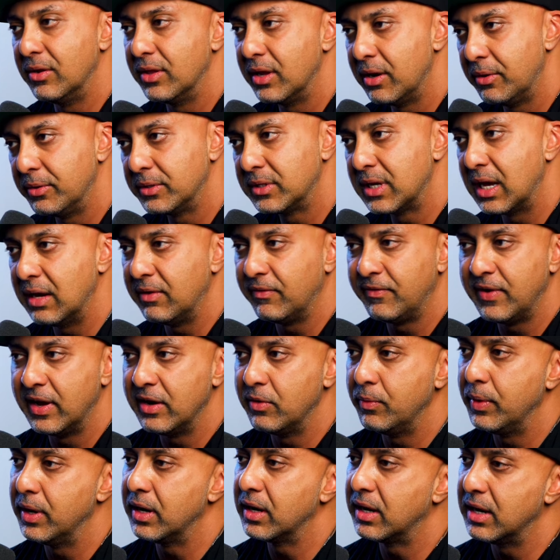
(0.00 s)
You know, they always kind of
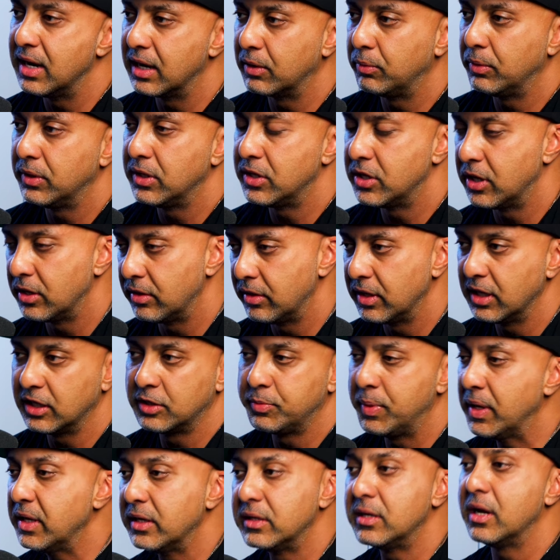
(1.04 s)
find a way to connect with each other. They
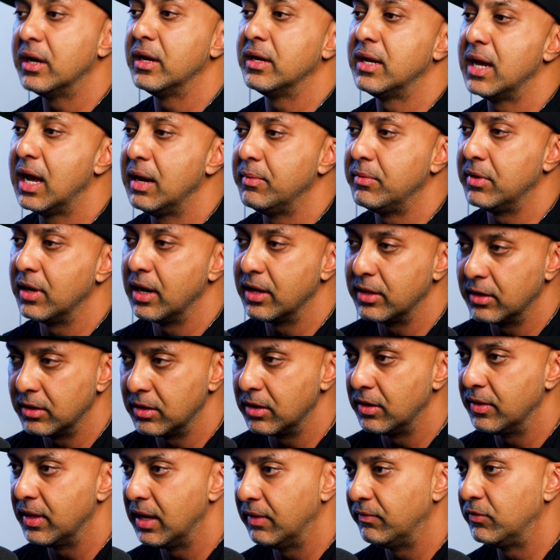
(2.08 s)
spend a ton of time together.
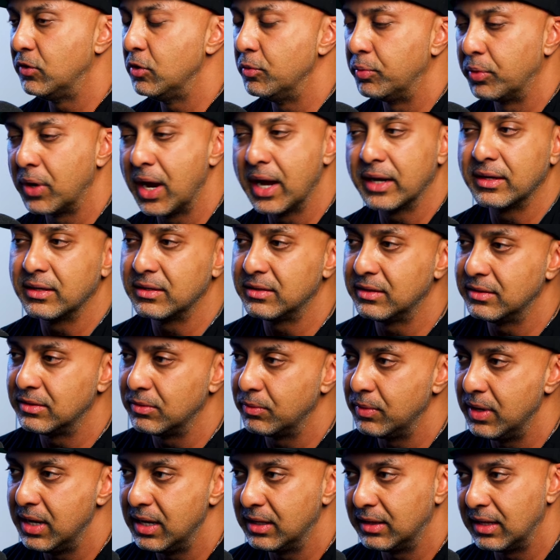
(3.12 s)
You know, they have two practices
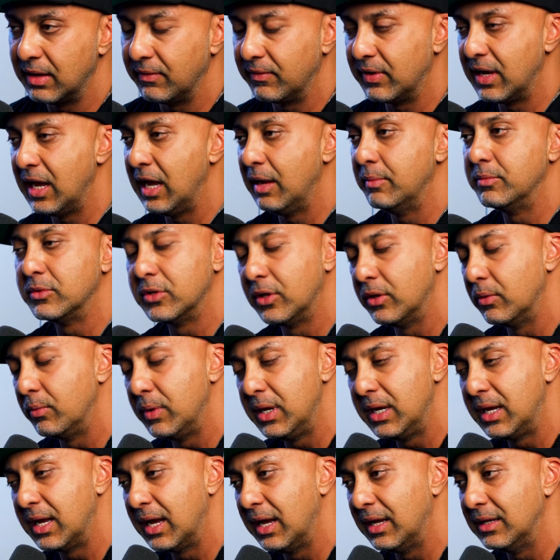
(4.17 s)
a week. They have games on the
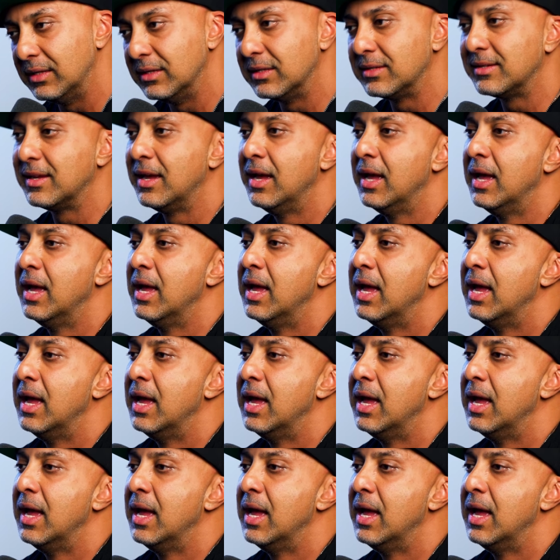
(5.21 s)
weekends.